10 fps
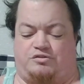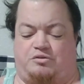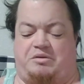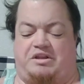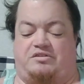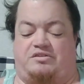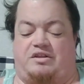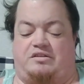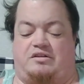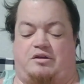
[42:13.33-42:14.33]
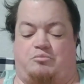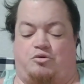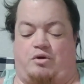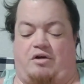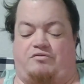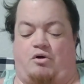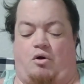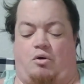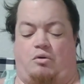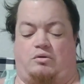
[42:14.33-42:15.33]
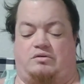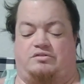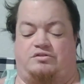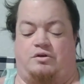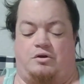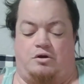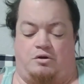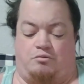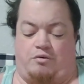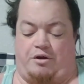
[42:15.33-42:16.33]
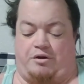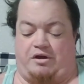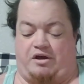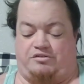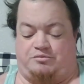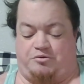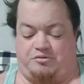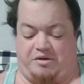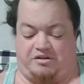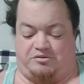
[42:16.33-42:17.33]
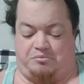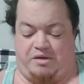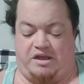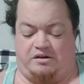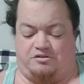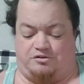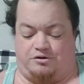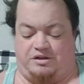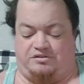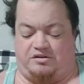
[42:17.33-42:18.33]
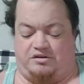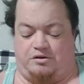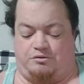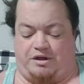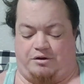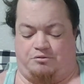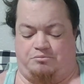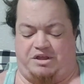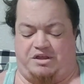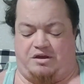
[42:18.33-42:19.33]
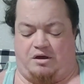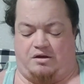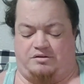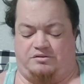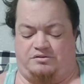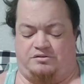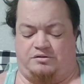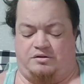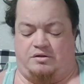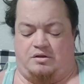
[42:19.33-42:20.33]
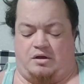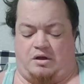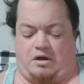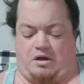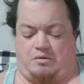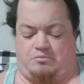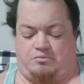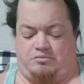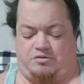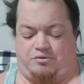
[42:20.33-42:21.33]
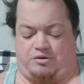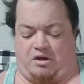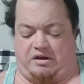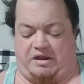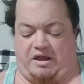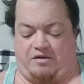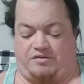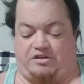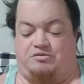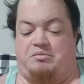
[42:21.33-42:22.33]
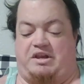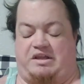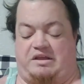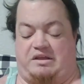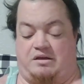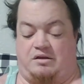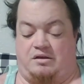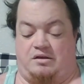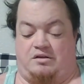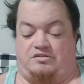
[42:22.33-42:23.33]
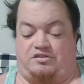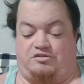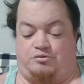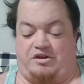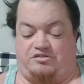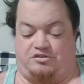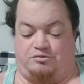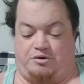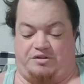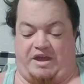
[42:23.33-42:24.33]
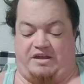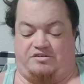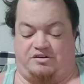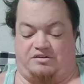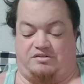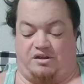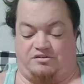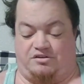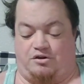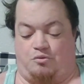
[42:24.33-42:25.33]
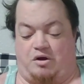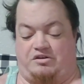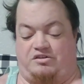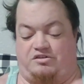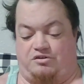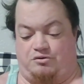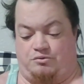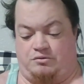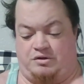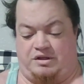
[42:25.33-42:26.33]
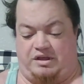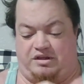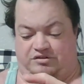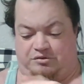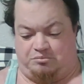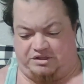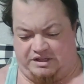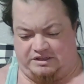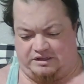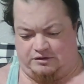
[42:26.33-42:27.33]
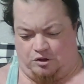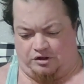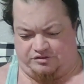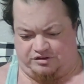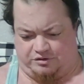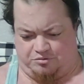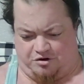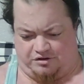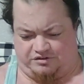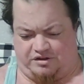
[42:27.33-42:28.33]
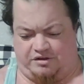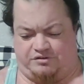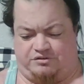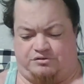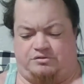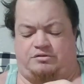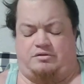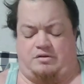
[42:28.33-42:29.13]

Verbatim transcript: Also means that the number of calls where a customer demands a manager is going to go down because um, they're not going to have as many situations where the agent doesn't know what to do, is completely lost in the process,